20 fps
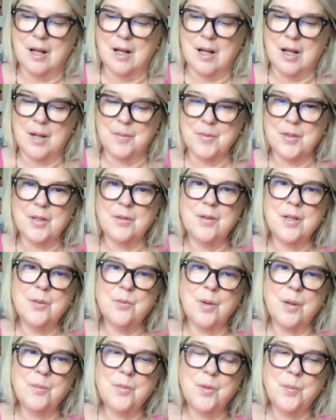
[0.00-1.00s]
I'm going to read
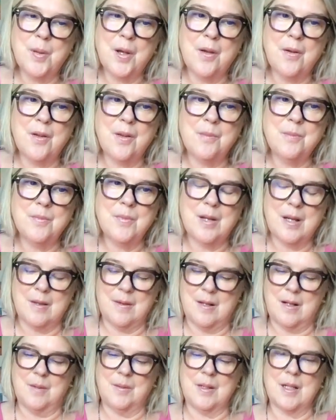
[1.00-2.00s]
one more poem and
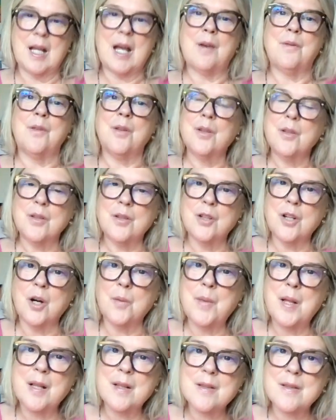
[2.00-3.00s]
then I'm going to have a look at
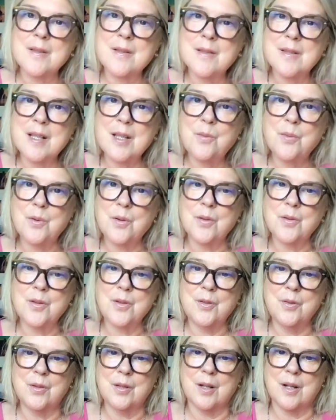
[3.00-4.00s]
comments and see what
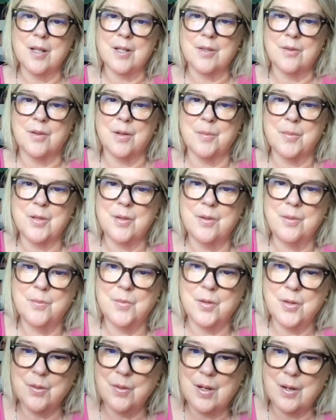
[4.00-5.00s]
you guys are up to and
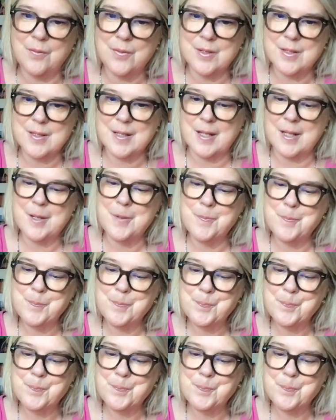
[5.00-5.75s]
what you have to say.